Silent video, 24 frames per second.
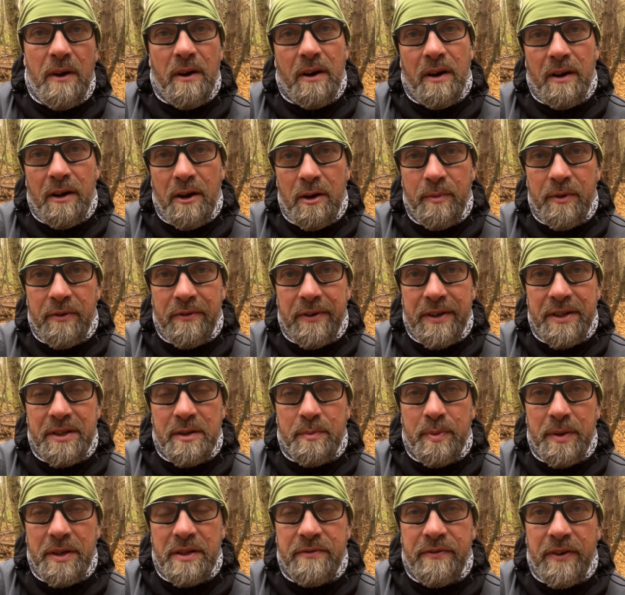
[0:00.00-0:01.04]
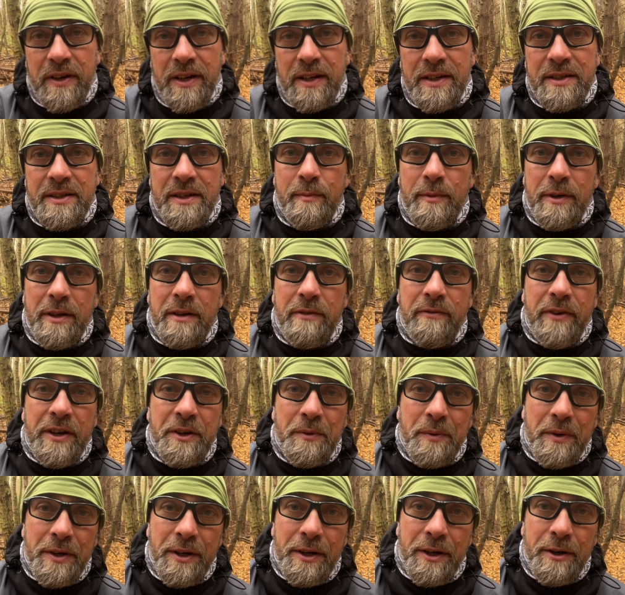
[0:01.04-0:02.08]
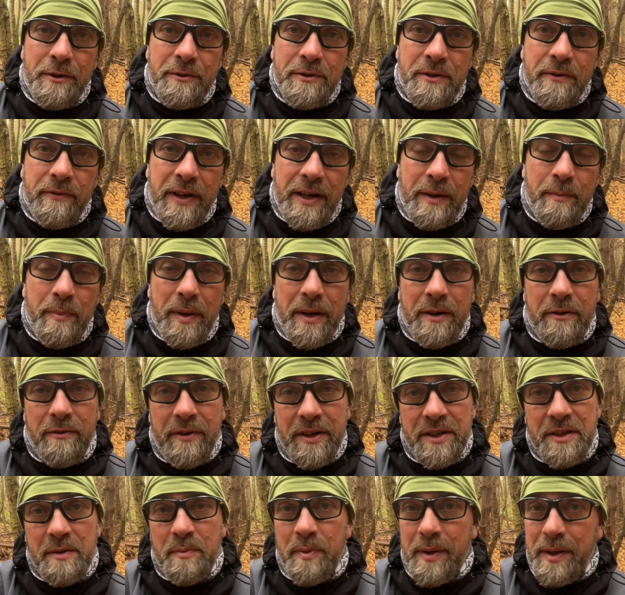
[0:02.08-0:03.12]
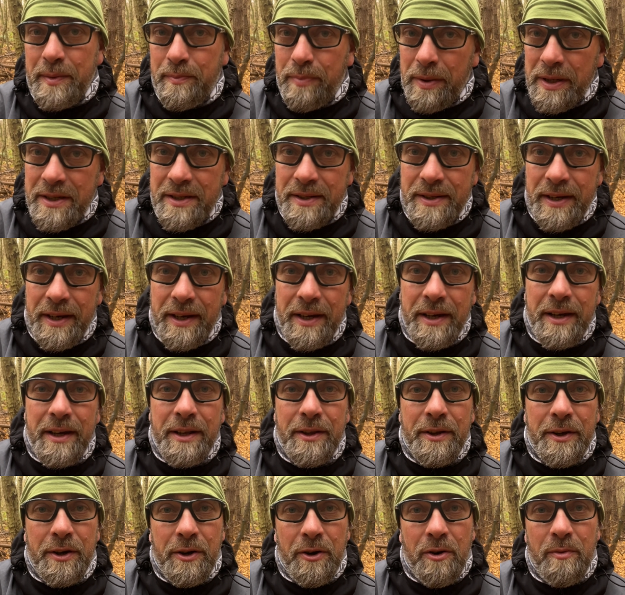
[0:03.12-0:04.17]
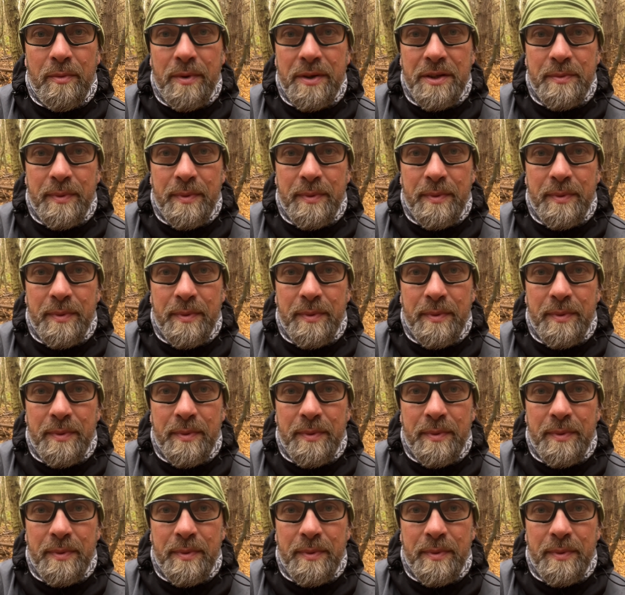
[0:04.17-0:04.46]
I hope the recipe's fairly similar. If anyone knows of any better recipe, please stick it in the comments